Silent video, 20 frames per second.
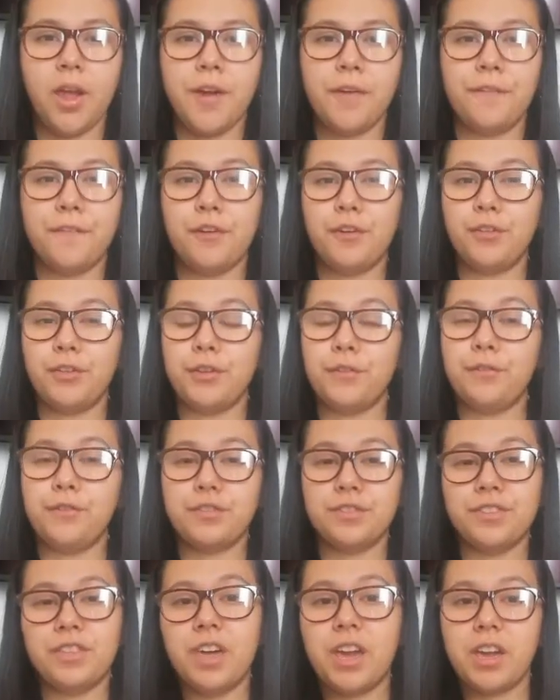From the
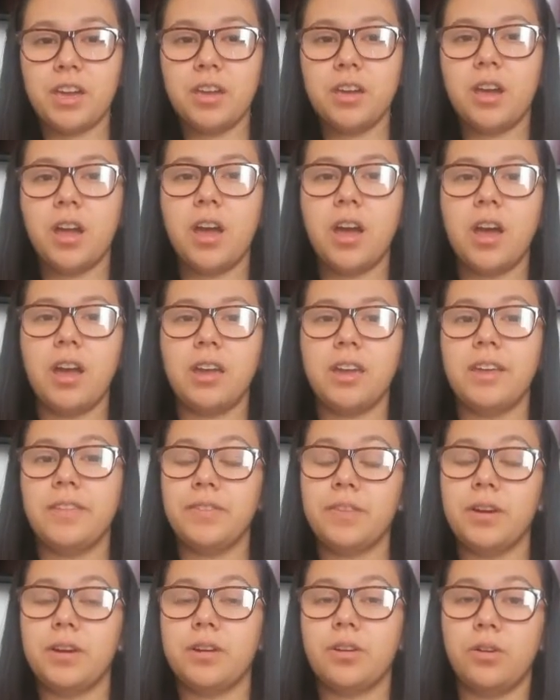first day I
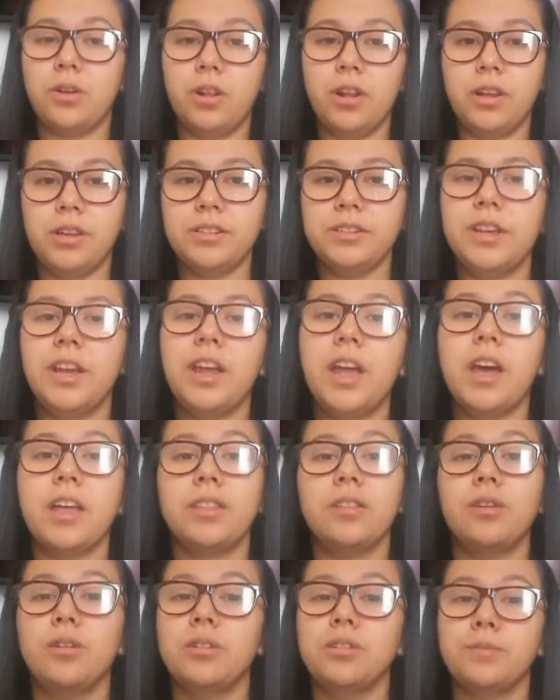entered college, I had
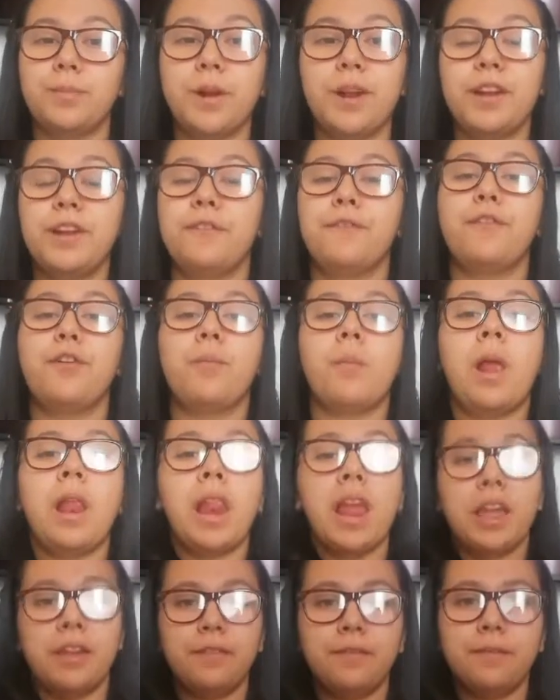goals planning for my
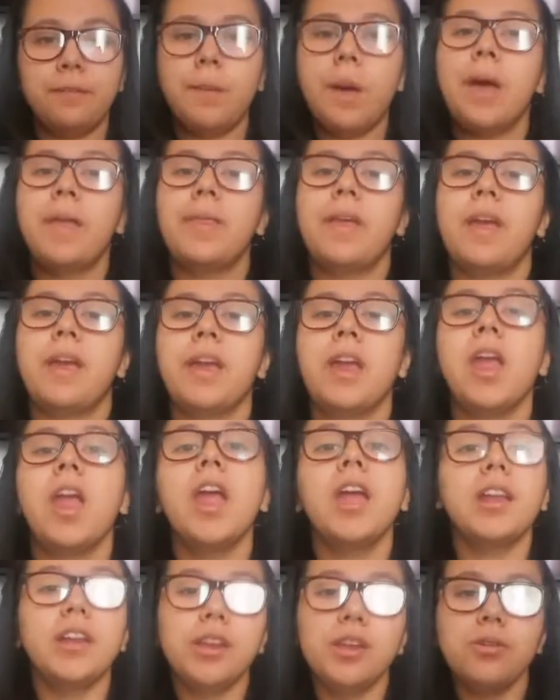life, but I
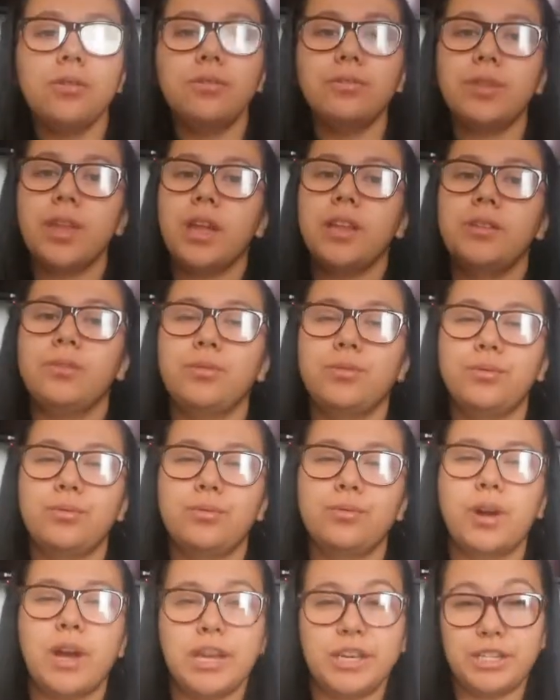knew that
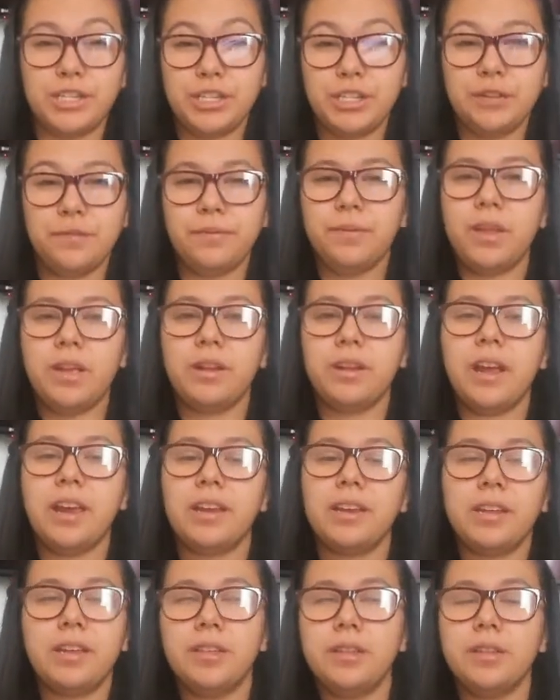to achieve them I
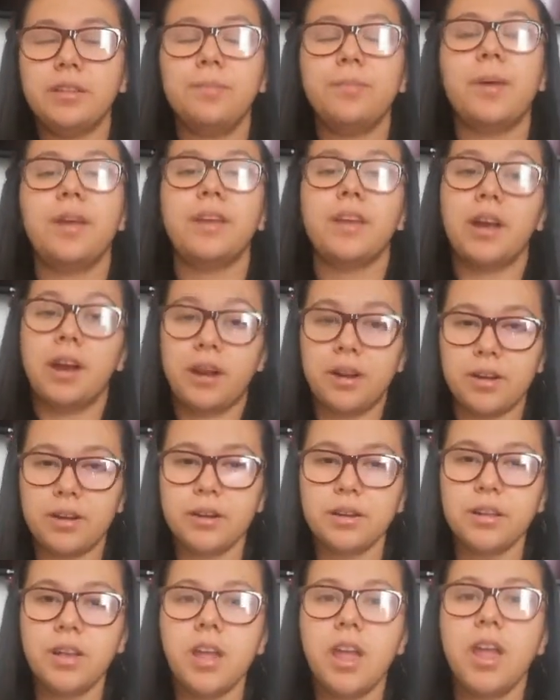needed my career
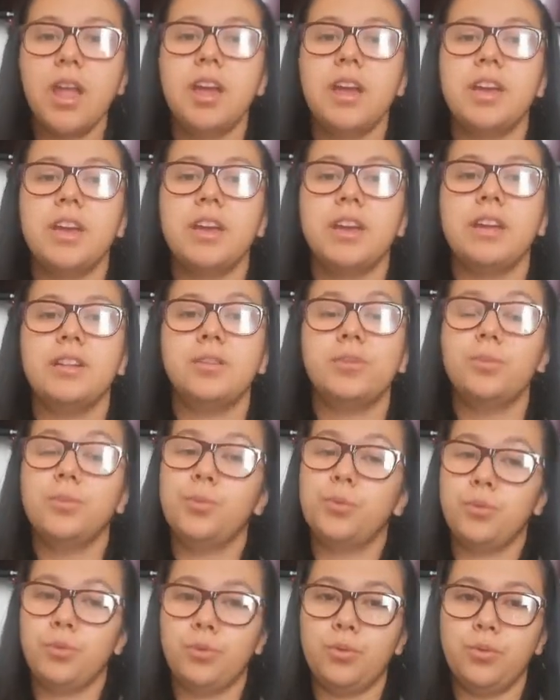uh, to
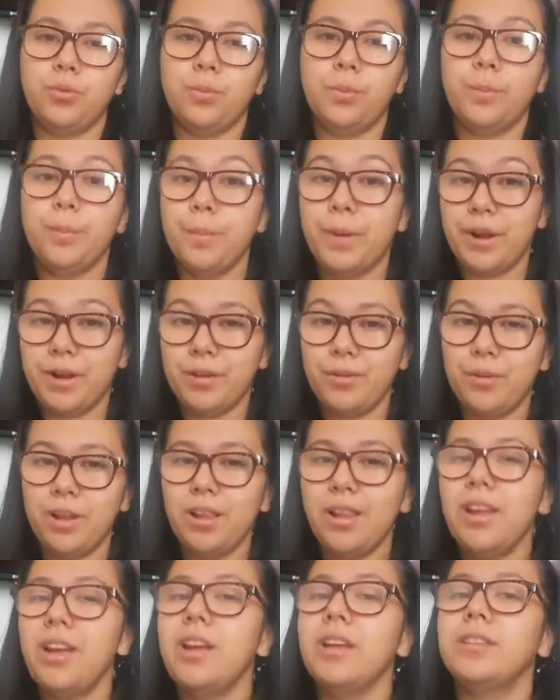go very well.
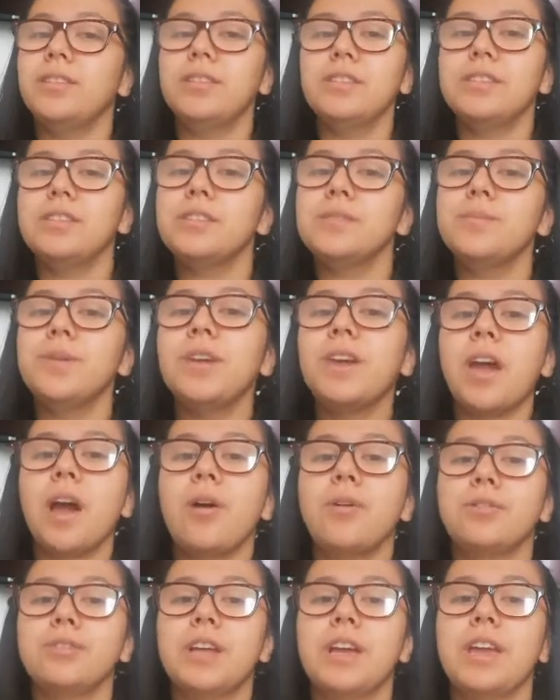This is
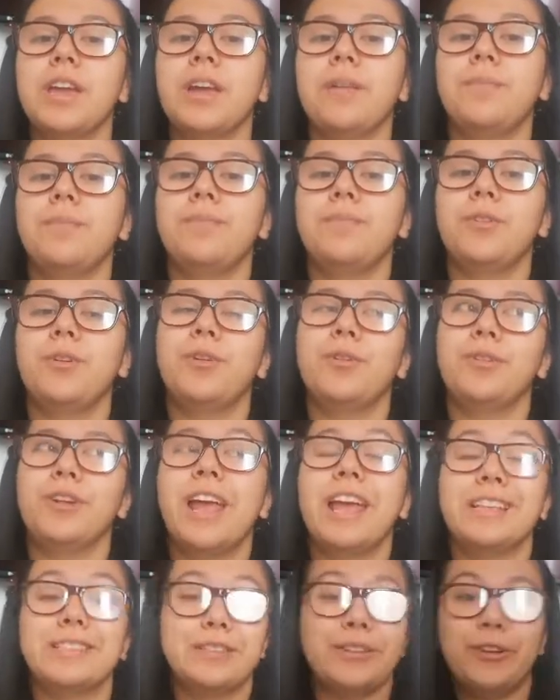because I am on
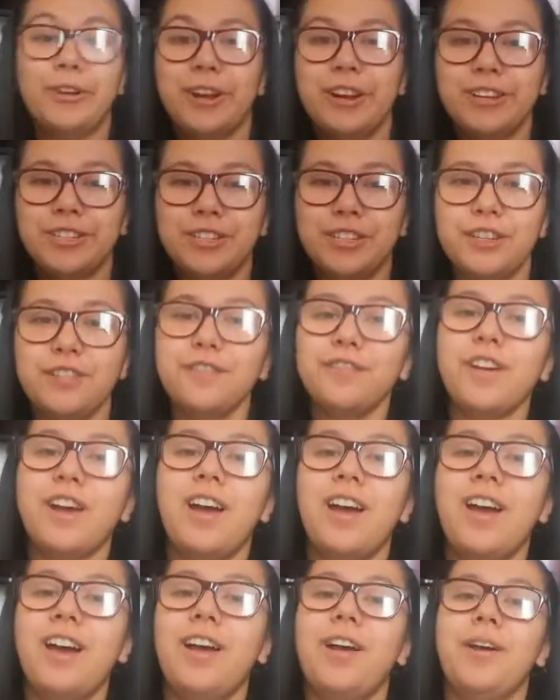a scholarship
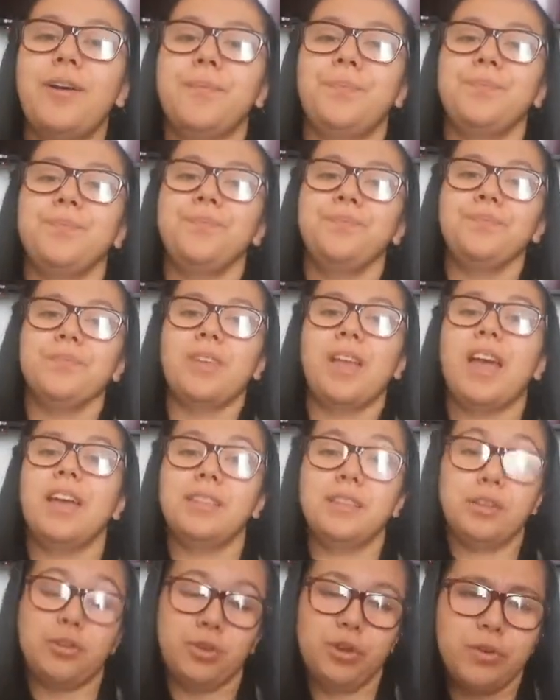uh, at
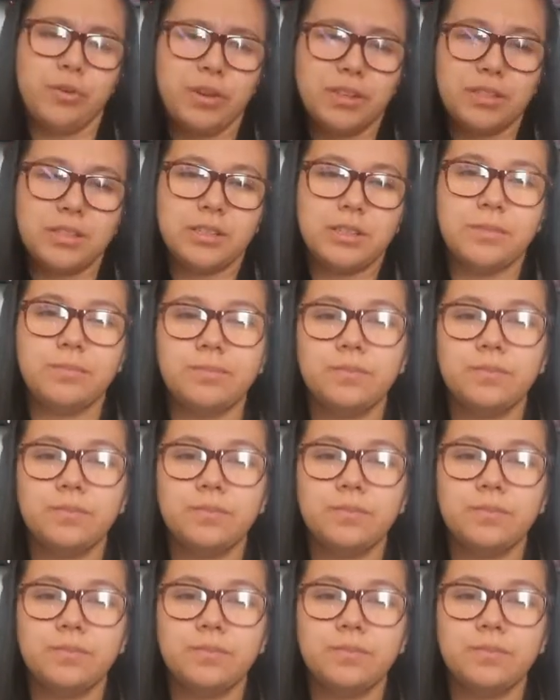the university,